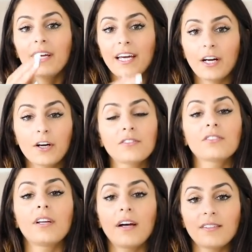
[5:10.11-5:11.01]
It
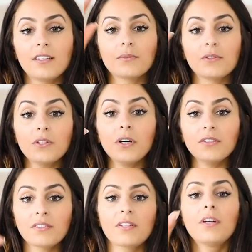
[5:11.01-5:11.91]
hurts to not see the
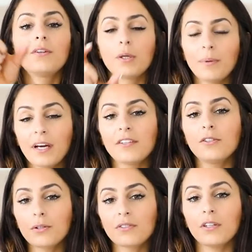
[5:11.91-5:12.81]
results. So because
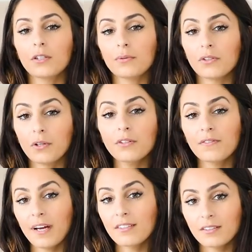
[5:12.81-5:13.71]
you don't see the results
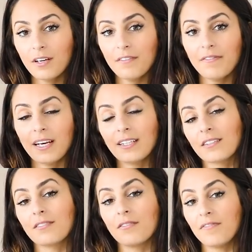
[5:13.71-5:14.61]
fast enough and it
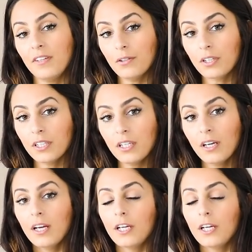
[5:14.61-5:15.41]
doesn't feel good,